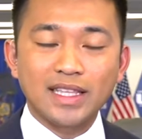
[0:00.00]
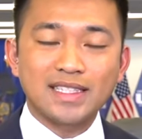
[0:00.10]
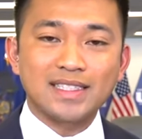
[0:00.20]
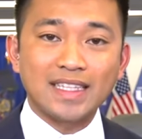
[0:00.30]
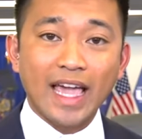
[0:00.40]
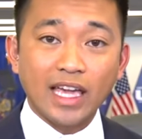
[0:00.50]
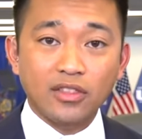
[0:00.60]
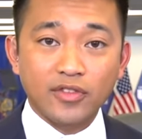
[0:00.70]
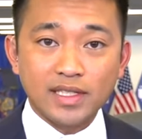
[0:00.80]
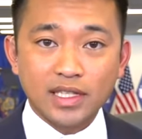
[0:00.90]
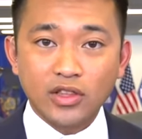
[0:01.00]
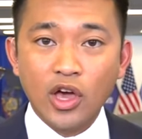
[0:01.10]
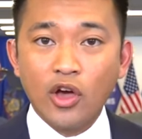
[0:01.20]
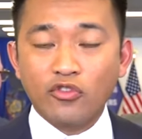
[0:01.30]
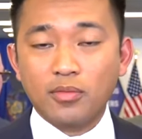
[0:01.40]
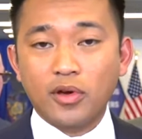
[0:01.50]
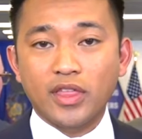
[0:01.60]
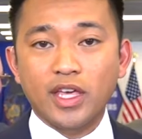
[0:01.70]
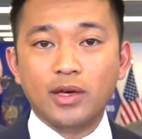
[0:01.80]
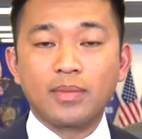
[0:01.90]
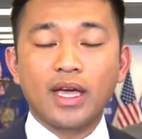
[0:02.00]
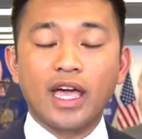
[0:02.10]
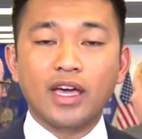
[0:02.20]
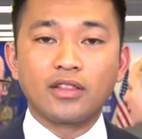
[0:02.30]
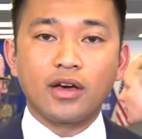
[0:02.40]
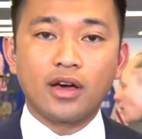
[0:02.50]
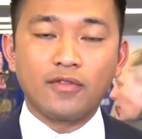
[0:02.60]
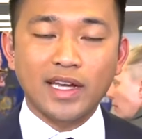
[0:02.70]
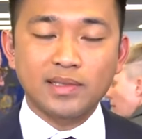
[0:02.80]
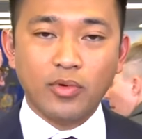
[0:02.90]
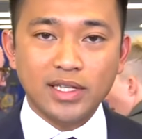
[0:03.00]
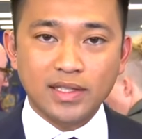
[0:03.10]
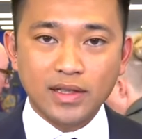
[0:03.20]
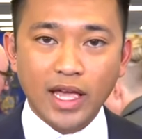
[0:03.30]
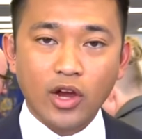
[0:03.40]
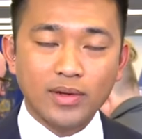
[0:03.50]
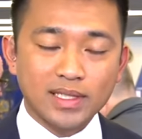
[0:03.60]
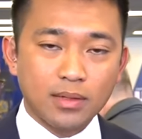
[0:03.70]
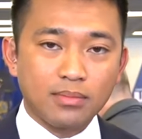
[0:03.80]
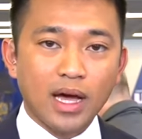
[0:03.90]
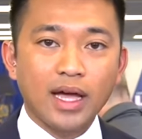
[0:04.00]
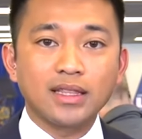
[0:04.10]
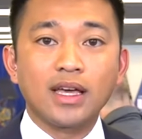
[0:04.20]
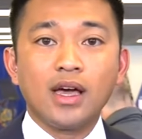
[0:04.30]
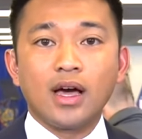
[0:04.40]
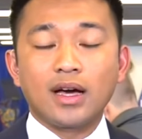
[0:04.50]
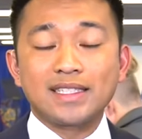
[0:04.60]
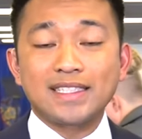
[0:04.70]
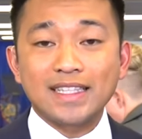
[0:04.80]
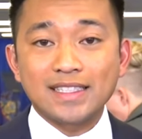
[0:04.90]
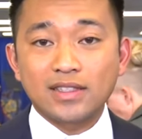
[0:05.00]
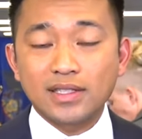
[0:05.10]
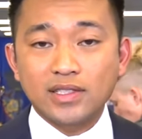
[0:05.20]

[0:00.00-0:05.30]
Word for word: This is the eighth visit for both him and uh, Vice President Harris combined uh, since the